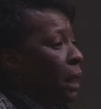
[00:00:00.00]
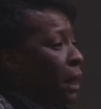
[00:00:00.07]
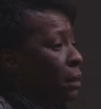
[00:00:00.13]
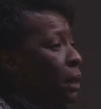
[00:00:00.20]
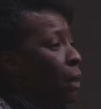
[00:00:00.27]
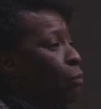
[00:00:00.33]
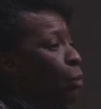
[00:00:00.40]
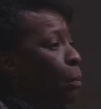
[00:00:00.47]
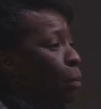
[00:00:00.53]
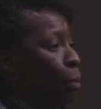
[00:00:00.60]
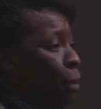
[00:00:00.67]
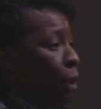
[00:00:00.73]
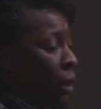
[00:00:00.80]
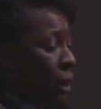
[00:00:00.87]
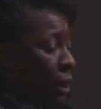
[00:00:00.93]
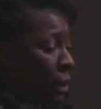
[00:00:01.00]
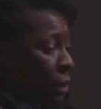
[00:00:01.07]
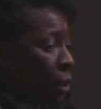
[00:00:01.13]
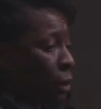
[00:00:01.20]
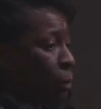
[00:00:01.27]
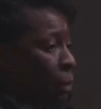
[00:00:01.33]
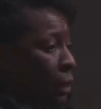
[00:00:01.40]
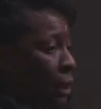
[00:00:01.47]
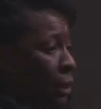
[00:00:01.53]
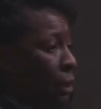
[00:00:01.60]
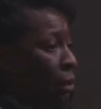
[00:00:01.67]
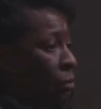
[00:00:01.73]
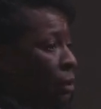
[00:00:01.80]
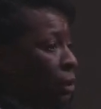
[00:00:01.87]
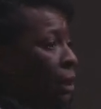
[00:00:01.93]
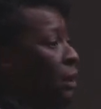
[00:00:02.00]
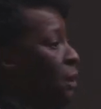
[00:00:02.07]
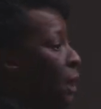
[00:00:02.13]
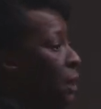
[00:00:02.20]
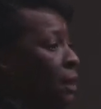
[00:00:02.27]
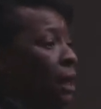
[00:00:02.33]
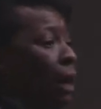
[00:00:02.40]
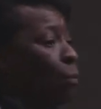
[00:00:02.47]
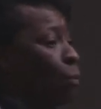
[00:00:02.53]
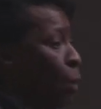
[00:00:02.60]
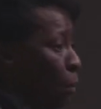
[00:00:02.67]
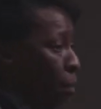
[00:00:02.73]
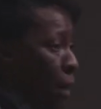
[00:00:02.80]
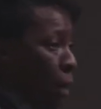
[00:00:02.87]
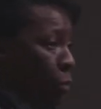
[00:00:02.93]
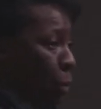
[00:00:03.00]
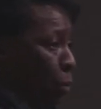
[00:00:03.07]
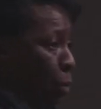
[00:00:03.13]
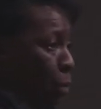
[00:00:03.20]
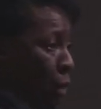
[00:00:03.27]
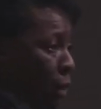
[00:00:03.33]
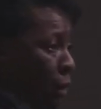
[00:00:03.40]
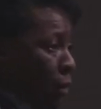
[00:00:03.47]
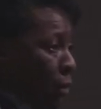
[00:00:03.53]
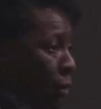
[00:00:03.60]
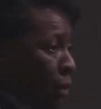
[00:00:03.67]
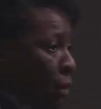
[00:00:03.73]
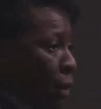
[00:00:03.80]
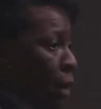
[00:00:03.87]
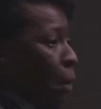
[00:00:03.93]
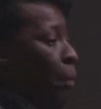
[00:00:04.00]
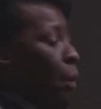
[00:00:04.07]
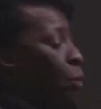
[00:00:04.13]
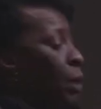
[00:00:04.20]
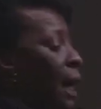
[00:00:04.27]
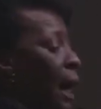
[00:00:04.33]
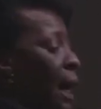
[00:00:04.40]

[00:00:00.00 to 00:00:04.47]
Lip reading: make that report against those police officers, they did not want my reports. But when